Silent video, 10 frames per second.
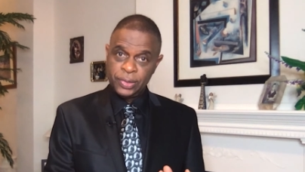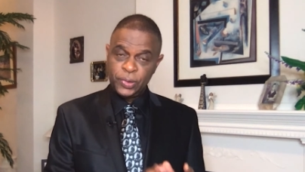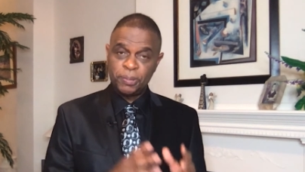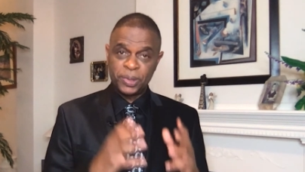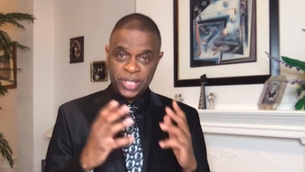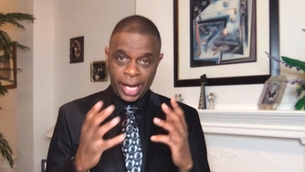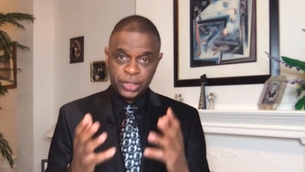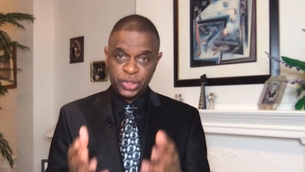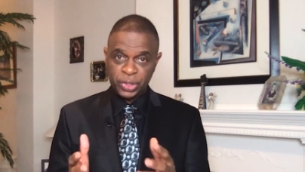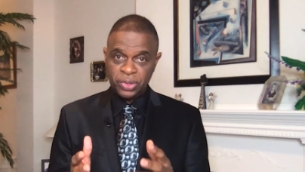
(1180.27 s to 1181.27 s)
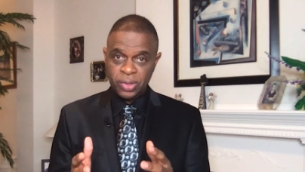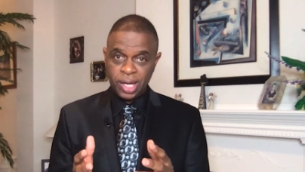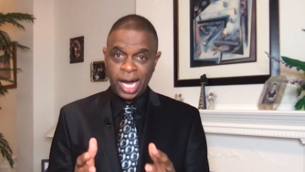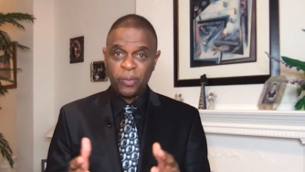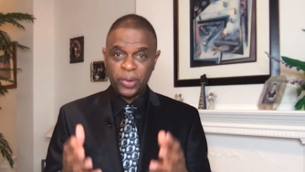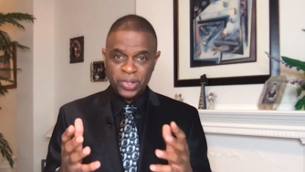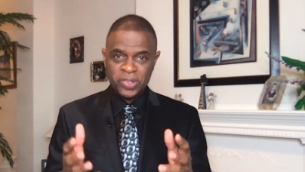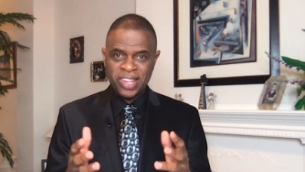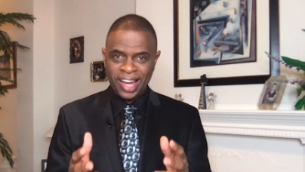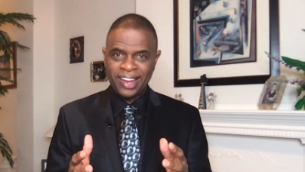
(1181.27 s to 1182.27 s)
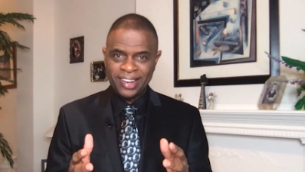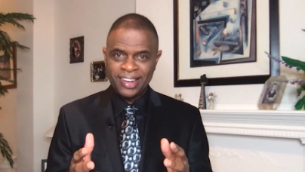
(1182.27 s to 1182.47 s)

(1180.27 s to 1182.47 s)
to protect you, I want to do that.